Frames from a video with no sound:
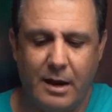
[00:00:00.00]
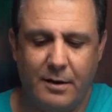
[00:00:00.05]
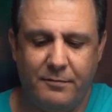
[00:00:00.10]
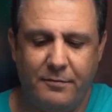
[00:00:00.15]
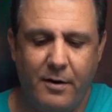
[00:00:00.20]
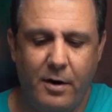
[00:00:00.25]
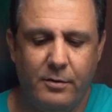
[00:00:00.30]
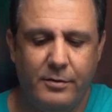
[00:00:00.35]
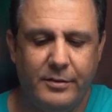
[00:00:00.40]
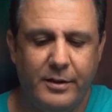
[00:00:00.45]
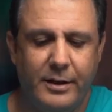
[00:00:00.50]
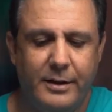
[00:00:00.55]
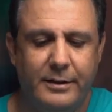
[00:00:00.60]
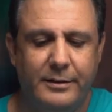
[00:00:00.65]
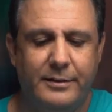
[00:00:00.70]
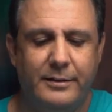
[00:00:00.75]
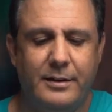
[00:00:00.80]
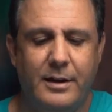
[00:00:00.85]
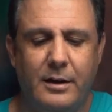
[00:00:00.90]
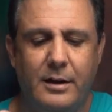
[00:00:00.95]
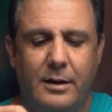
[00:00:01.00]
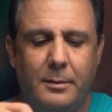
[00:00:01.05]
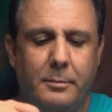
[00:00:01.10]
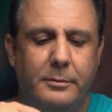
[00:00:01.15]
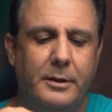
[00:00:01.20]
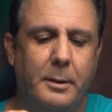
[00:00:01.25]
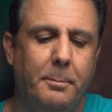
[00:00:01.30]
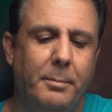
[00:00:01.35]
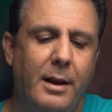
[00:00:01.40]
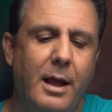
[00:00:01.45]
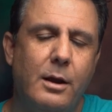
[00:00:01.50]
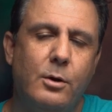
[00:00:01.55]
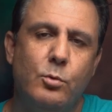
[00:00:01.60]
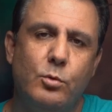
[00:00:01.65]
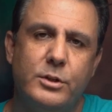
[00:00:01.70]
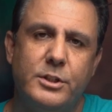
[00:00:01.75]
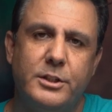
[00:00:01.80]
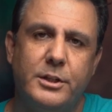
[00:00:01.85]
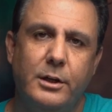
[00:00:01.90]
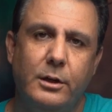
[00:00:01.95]
I found that the plug
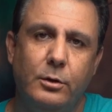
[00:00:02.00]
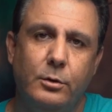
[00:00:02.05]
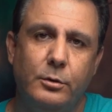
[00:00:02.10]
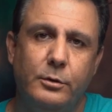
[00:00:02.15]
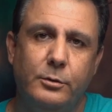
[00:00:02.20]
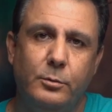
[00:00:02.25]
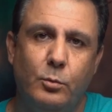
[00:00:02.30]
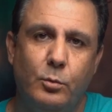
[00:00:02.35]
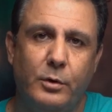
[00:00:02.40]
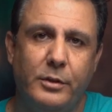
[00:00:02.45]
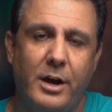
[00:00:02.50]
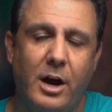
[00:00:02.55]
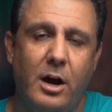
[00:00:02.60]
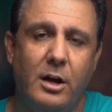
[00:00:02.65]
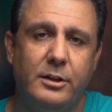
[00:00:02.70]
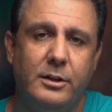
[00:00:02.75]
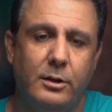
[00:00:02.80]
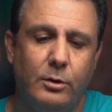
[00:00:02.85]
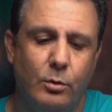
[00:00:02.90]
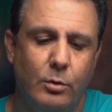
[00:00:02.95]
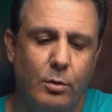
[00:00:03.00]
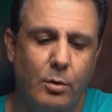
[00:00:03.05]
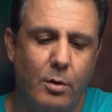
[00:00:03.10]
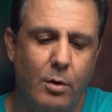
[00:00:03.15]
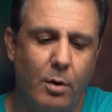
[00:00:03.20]
was glued with a hot glue